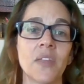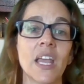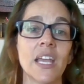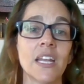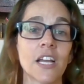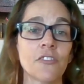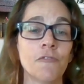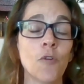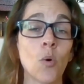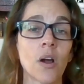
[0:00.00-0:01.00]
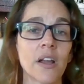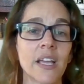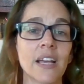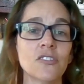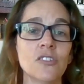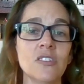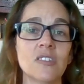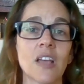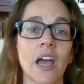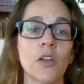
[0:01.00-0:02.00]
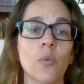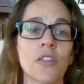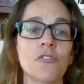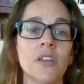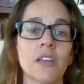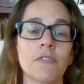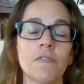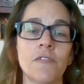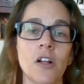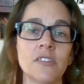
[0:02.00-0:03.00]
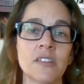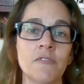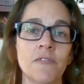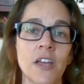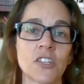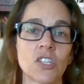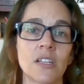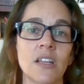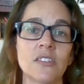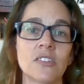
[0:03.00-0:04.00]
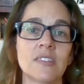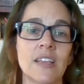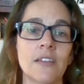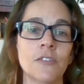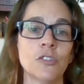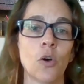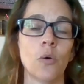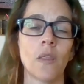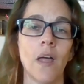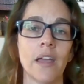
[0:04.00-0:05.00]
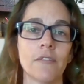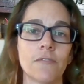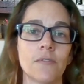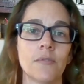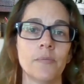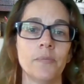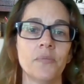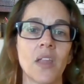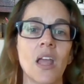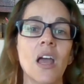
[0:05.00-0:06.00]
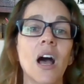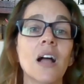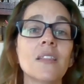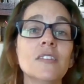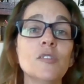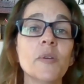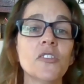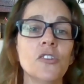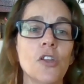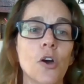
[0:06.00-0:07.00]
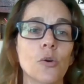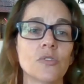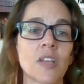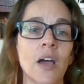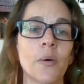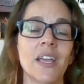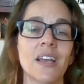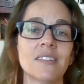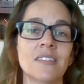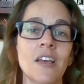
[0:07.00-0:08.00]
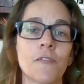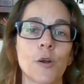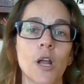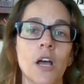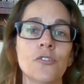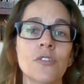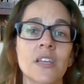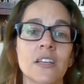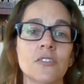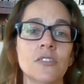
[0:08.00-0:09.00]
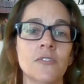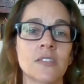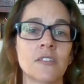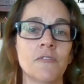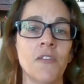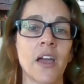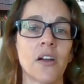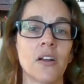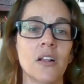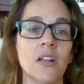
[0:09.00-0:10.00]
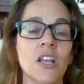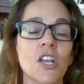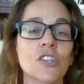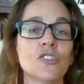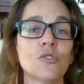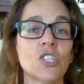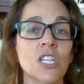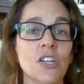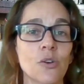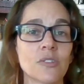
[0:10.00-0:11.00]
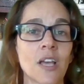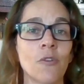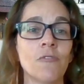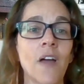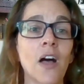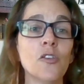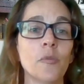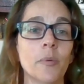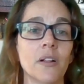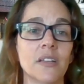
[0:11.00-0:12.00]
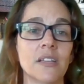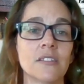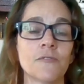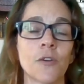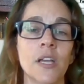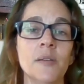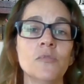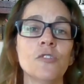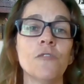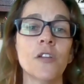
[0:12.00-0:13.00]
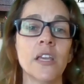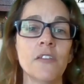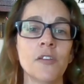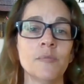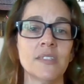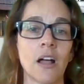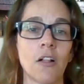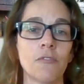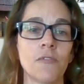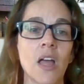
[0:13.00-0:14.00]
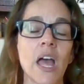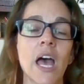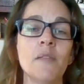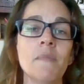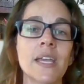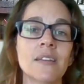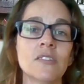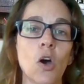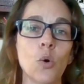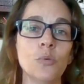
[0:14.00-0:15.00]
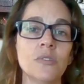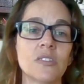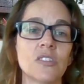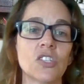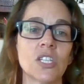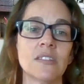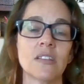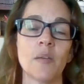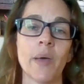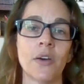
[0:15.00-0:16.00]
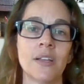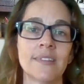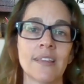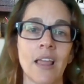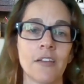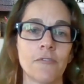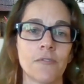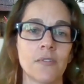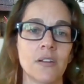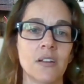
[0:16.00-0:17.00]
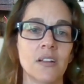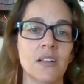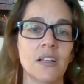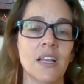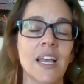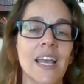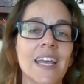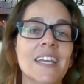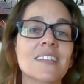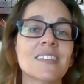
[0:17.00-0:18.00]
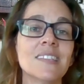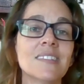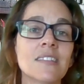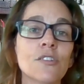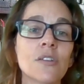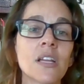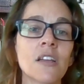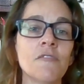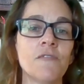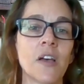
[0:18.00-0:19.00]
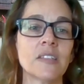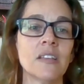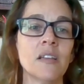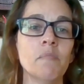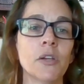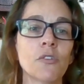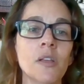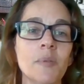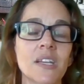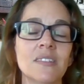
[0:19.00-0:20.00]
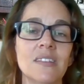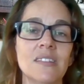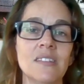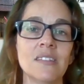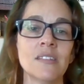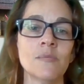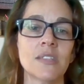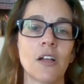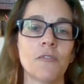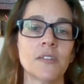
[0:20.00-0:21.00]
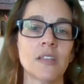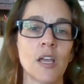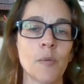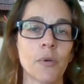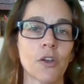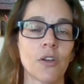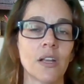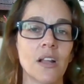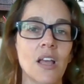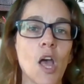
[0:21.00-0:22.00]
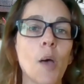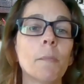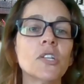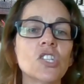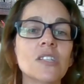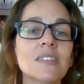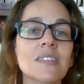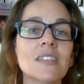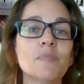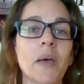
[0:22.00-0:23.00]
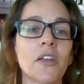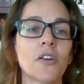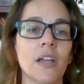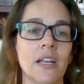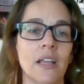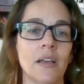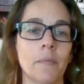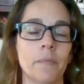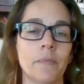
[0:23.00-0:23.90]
In Act 4, he has to decide whether to give a false confession to save his own life. Elizabeth knows how he has suffered under the guilt of his affair, so she knows how valuable it is for him to forgive himself and make his own decisions about his life. He is considering confessing merely because he sees himself as a hypocrite, but she sees better in him.